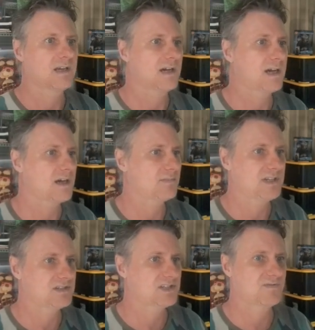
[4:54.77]
but
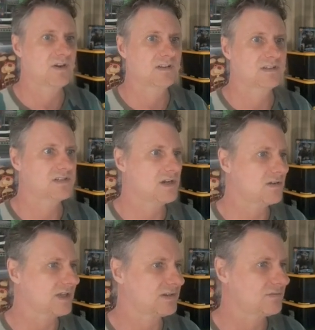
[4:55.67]
it just finally
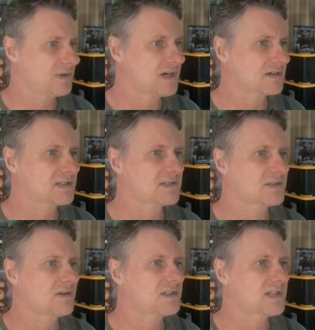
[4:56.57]
sold, $100. That's
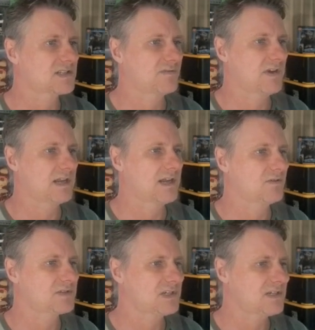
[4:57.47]
nice. There's a Van
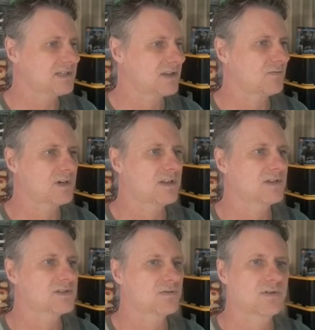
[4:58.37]
Helsing, another one of
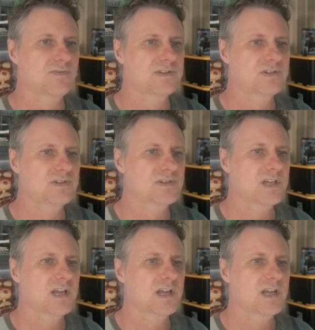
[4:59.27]
those 12 inches.